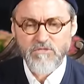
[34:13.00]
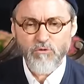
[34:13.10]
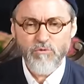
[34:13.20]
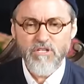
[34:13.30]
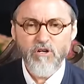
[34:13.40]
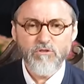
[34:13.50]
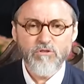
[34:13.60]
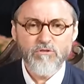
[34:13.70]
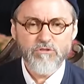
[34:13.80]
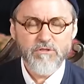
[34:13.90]
We know
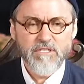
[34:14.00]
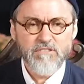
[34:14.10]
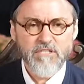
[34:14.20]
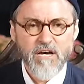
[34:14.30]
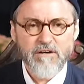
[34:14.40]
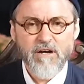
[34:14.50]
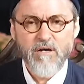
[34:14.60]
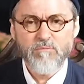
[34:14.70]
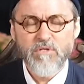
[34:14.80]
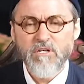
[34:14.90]
usury is
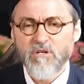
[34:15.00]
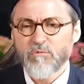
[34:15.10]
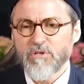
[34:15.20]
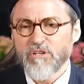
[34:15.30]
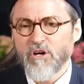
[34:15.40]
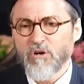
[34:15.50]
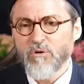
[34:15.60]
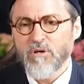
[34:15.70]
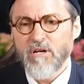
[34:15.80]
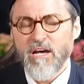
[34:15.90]
haram. We
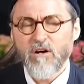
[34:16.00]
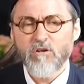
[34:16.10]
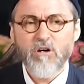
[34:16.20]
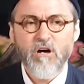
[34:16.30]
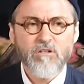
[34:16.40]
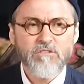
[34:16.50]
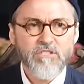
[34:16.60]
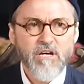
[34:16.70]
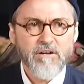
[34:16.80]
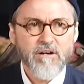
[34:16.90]
know alcohol is
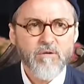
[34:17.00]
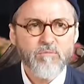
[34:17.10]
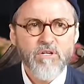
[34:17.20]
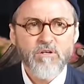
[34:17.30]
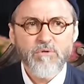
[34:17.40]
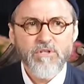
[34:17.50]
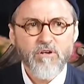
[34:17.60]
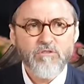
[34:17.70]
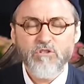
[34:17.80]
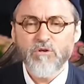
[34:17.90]
haram. We
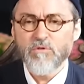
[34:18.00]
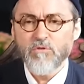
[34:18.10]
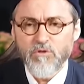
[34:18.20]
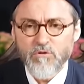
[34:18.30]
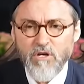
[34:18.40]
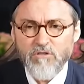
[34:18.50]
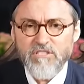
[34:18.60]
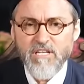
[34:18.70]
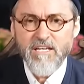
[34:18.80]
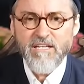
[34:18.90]
know. So if you do those
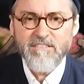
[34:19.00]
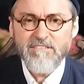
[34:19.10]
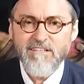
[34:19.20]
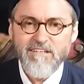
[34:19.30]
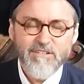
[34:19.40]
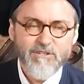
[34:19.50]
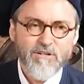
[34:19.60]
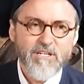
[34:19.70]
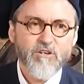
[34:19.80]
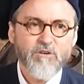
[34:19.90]
things,
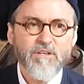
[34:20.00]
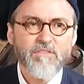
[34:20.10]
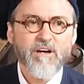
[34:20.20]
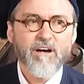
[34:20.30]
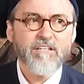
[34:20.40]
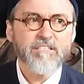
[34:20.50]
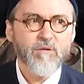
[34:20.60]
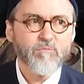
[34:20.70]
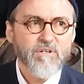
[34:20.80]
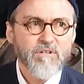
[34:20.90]
you're incurring the ghadab.